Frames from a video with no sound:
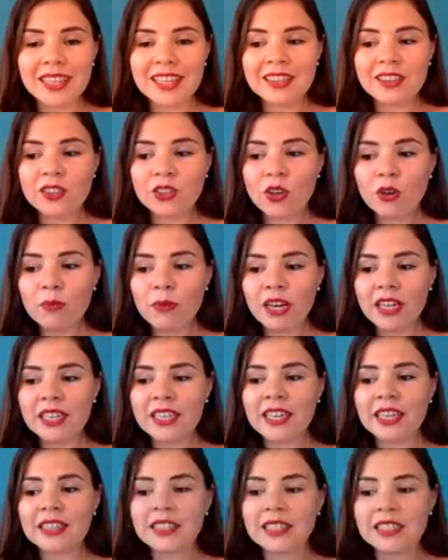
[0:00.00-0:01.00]
and nobody
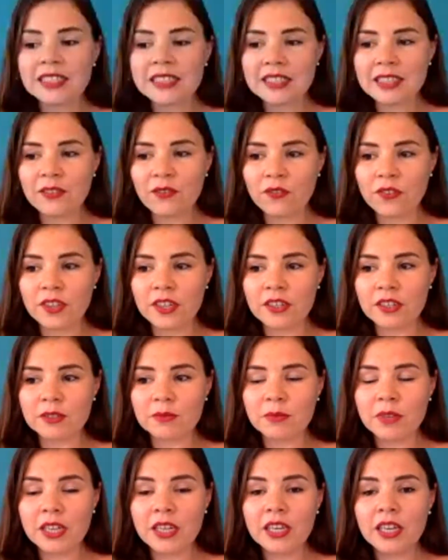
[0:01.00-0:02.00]
can interfere.
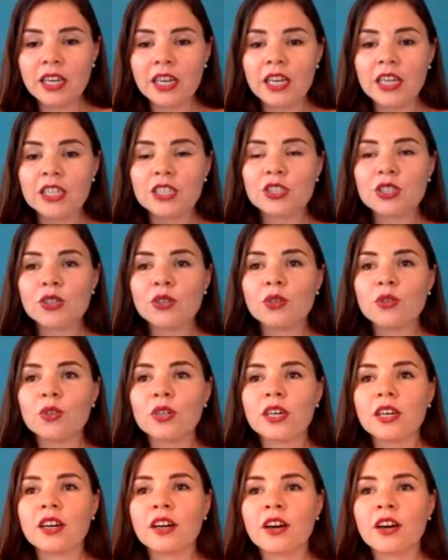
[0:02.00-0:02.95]
So